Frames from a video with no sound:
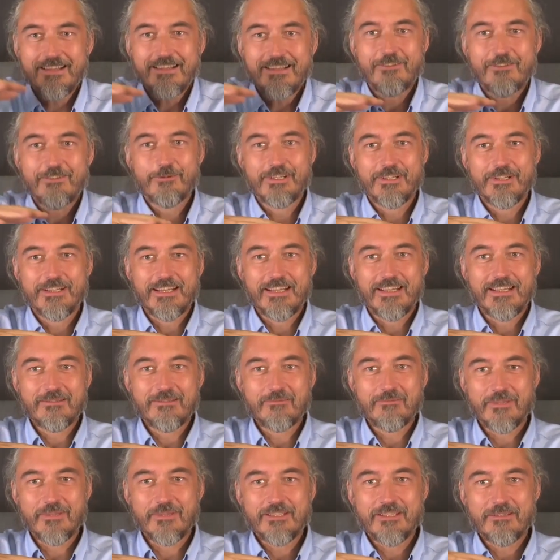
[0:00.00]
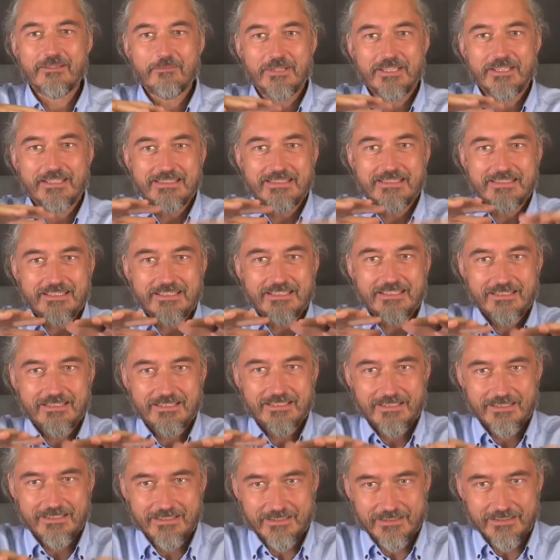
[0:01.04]
through enlightenment, but it's
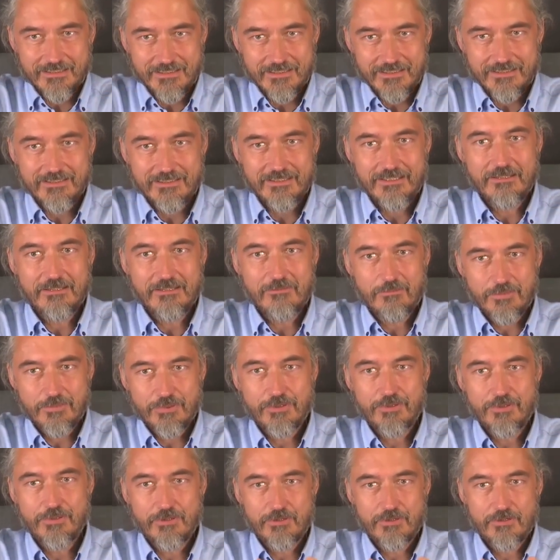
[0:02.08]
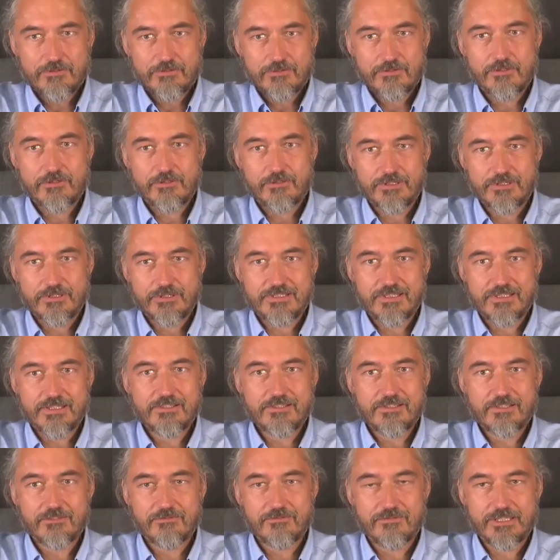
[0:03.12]
actually a deep
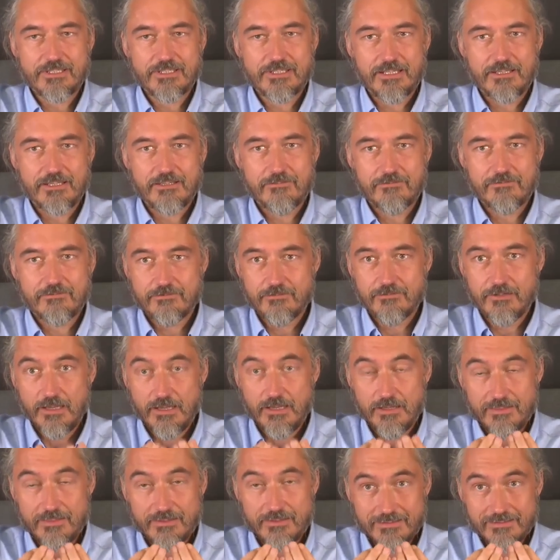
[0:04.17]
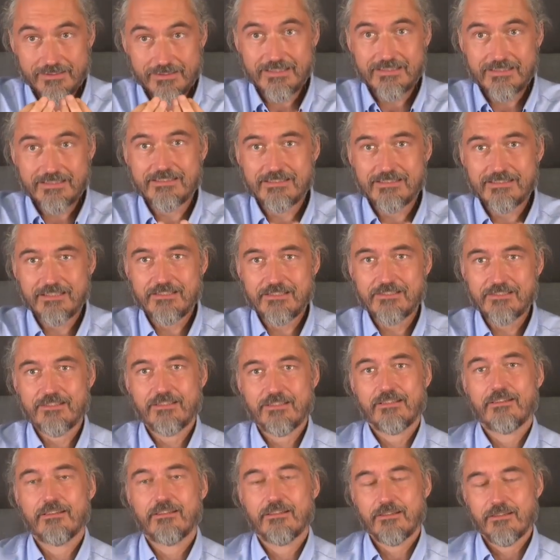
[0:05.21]
synchronization with life. I think that's such
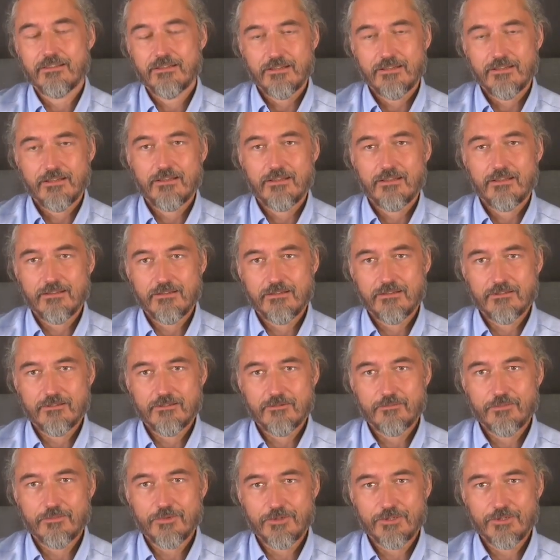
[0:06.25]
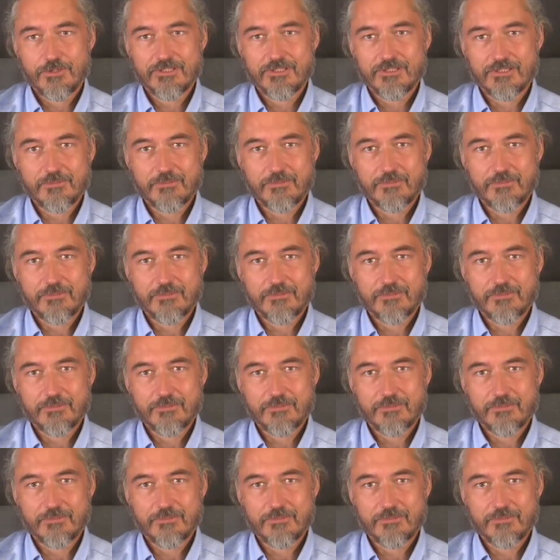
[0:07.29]
a important